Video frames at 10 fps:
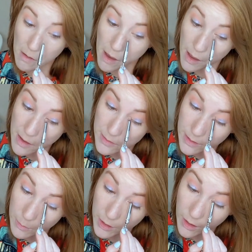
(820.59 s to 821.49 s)
as
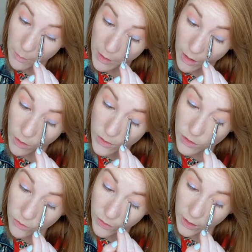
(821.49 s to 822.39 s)
Nebula, but I also
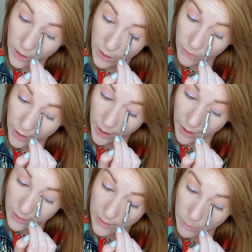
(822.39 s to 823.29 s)
feel like if I
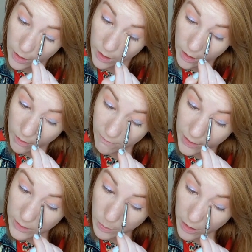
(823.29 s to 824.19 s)
had some
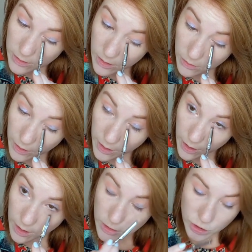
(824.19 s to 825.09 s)
Fix Plus or like
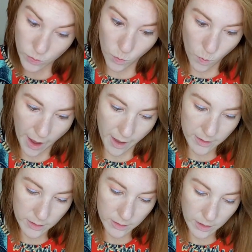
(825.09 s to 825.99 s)
just wet,